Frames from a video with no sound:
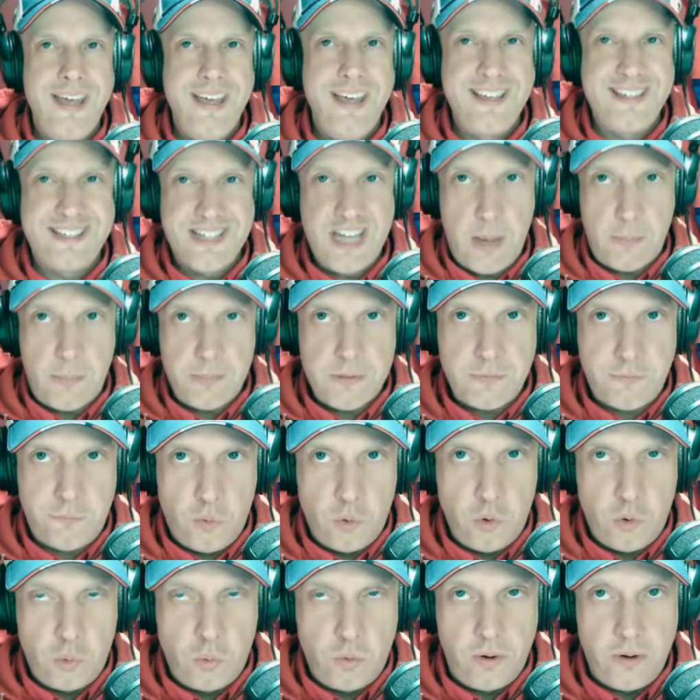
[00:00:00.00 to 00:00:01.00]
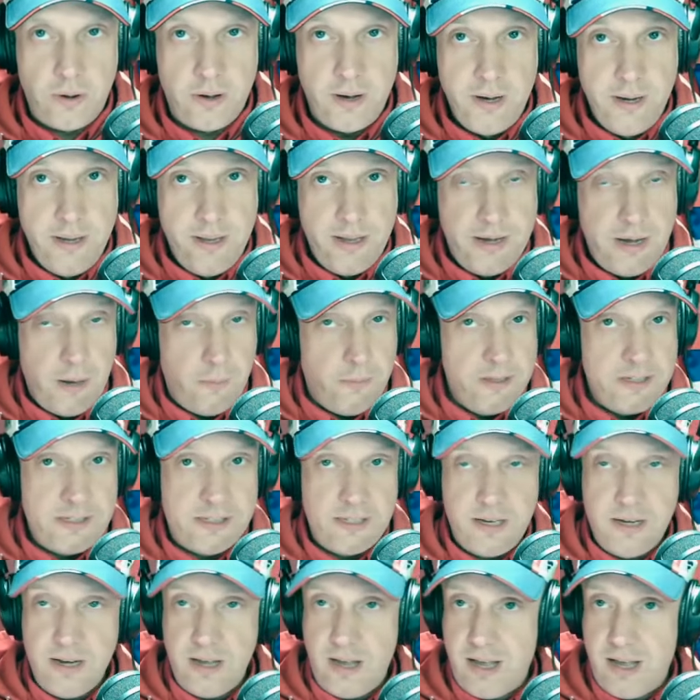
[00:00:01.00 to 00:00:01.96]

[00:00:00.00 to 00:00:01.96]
is steps forward. Now, listen,